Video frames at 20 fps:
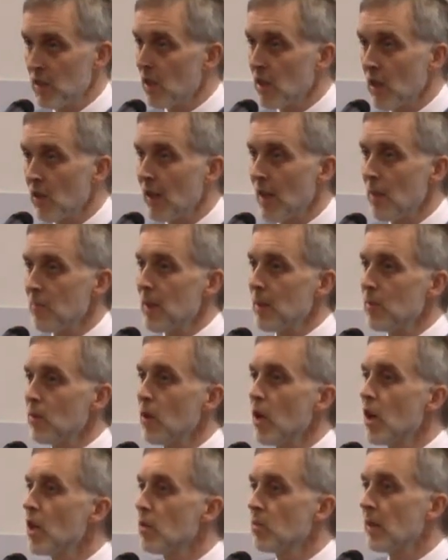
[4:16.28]
So don't let
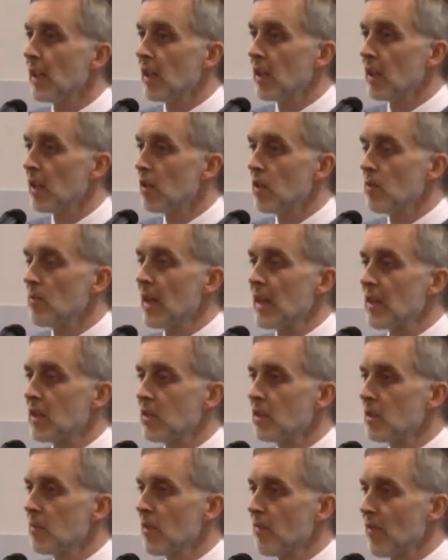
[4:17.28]
people hoodwink you. You may
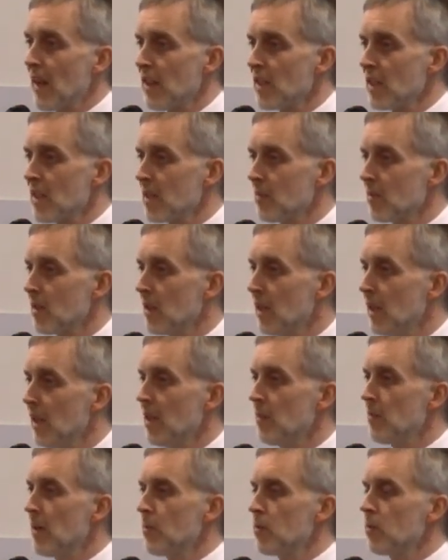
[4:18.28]
do some evangelism and
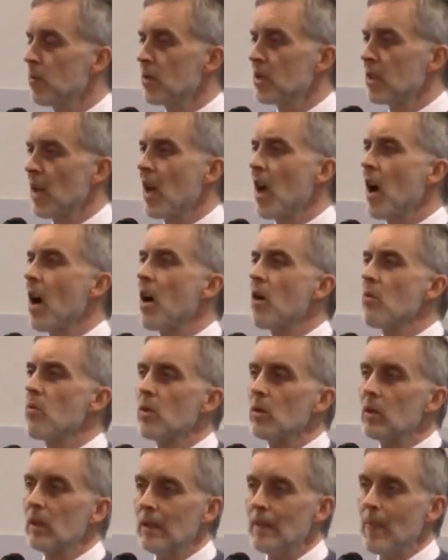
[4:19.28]
people will say, oh,
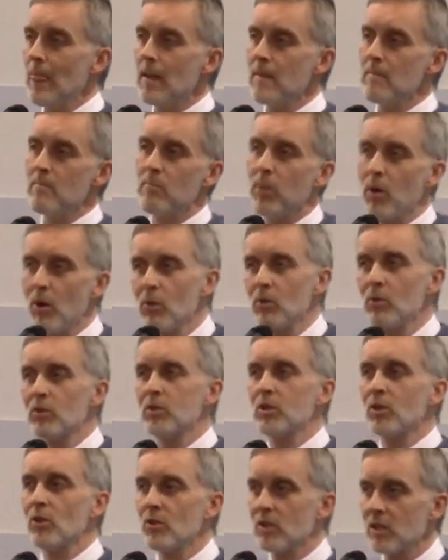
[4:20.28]
well,
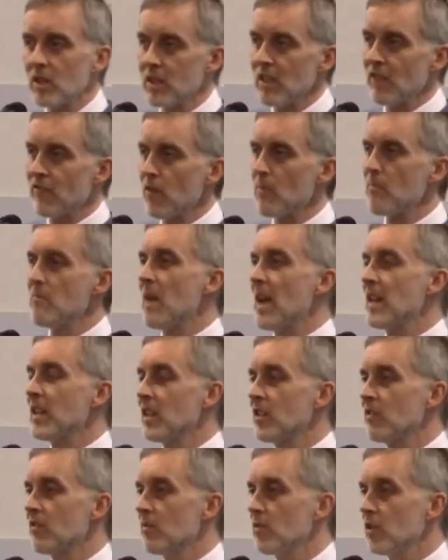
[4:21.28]
Paul taught a different
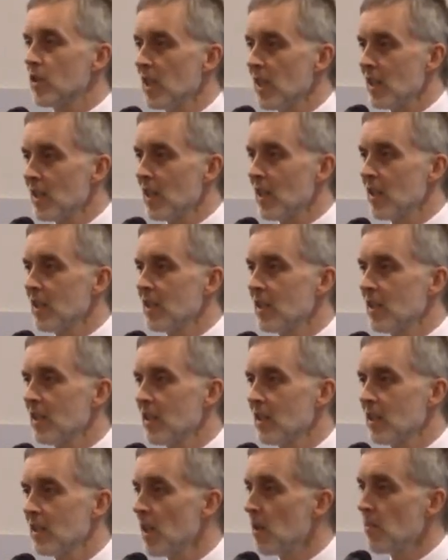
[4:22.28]
message from Jesus.
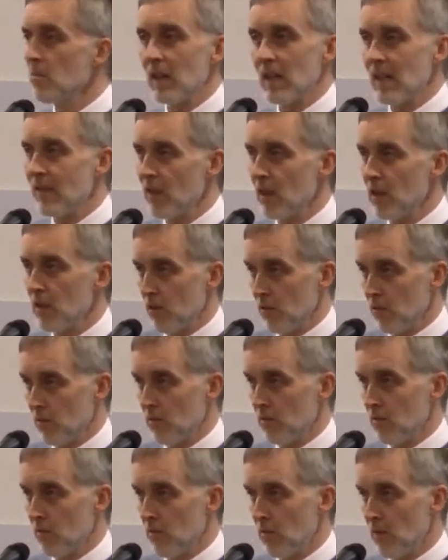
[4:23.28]
Don't believe it at
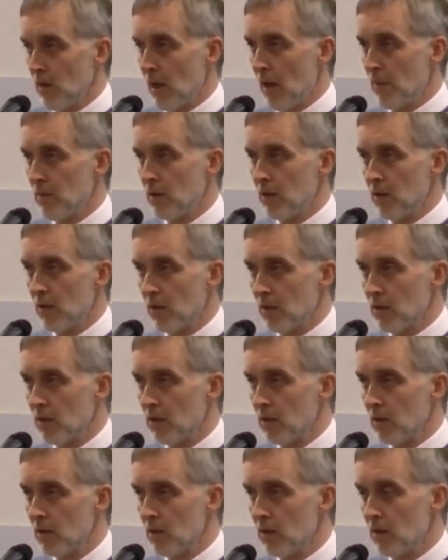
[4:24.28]
all. Absolute
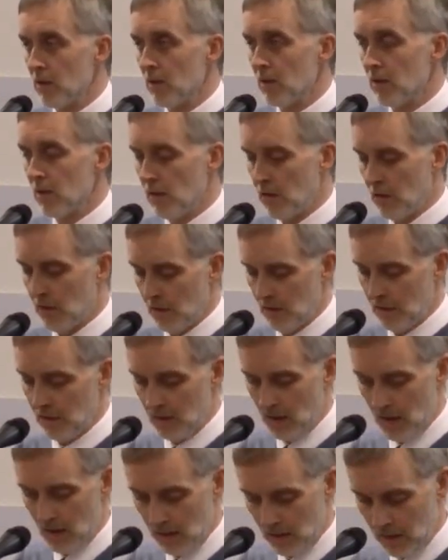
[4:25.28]
nonsense.
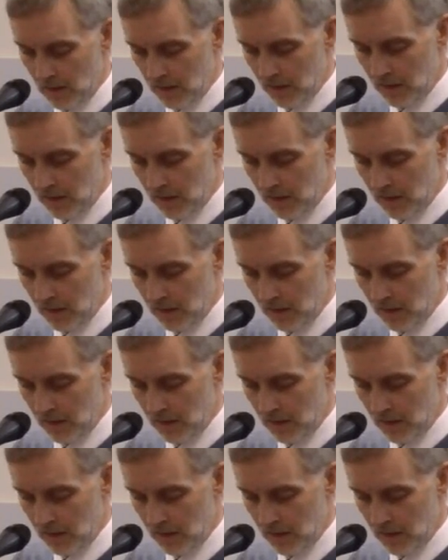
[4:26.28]
No.